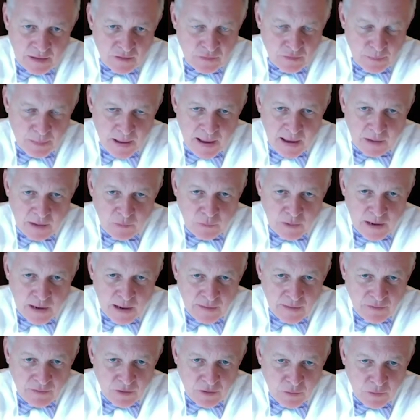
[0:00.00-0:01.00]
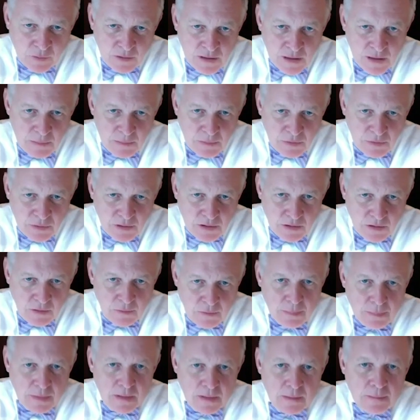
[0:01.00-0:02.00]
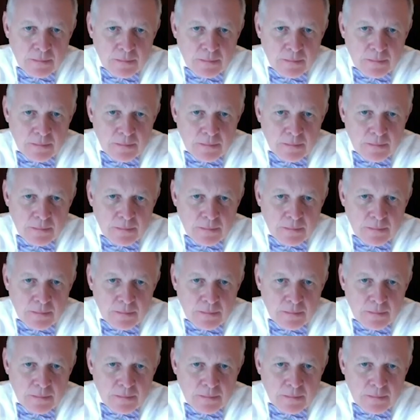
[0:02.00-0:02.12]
bad. We have to go to chemotherapy.